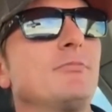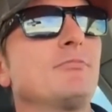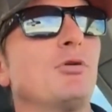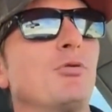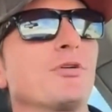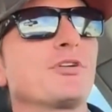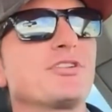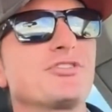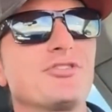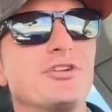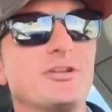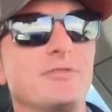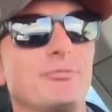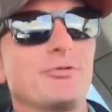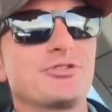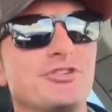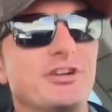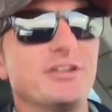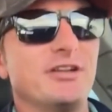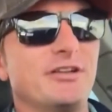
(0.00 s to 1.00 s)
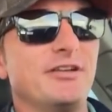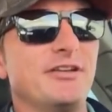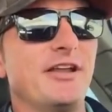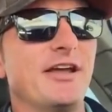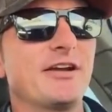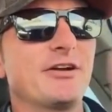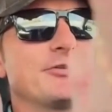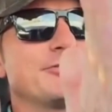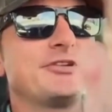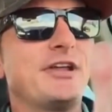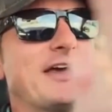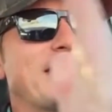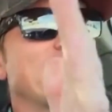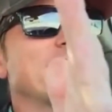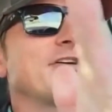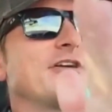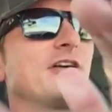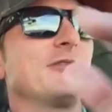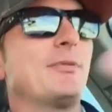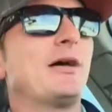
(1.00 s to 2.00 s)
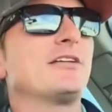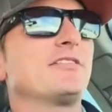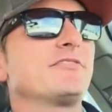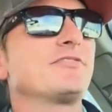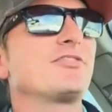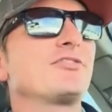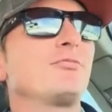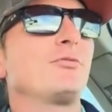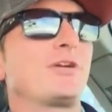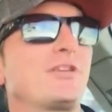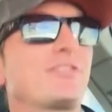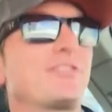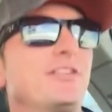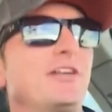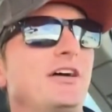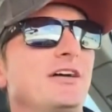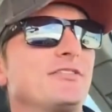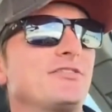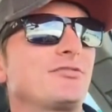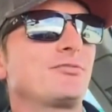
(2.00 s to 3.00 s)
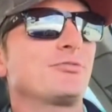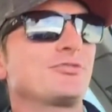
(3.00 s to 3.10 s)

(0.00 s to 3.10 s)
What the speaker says: But we're trying to narrow down our amount of swing thoughts.